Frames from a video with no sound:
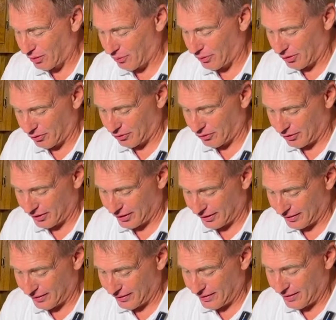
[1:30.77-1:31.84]
a real
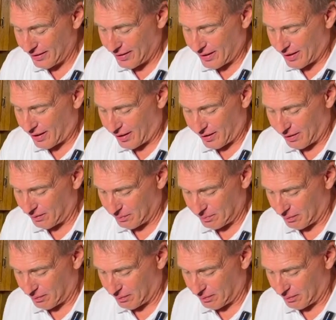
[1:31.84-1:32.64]
train. Uh,